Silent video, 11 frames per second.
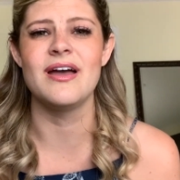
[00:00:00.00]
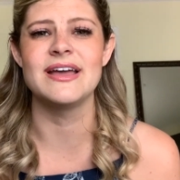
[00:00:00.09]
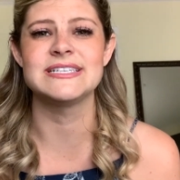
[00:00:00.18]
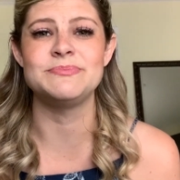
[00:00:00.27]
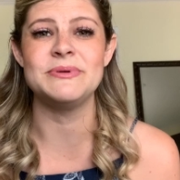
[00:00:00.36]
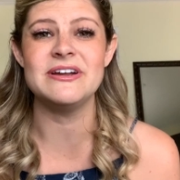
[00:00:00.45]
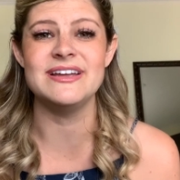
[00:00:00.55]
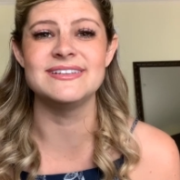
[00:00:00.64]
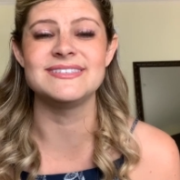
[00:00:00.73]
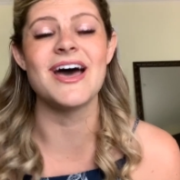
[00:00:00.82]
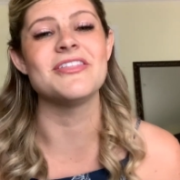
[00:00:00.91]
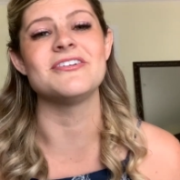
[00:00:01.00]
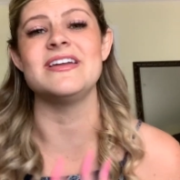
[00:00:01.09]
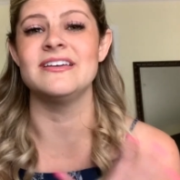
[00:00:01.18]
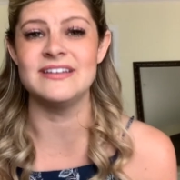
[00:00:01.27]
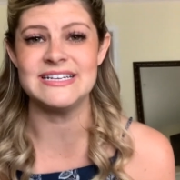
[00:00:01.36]
experience
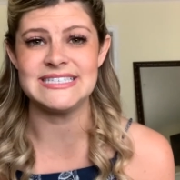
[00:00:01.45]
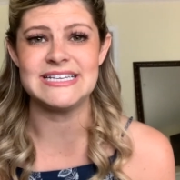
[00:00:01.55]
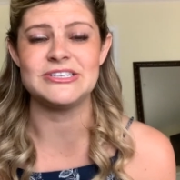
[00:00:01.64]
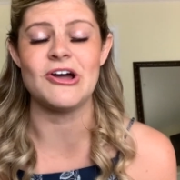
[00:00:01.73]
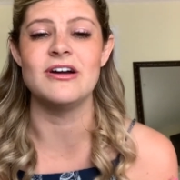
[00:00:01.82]
other illnesses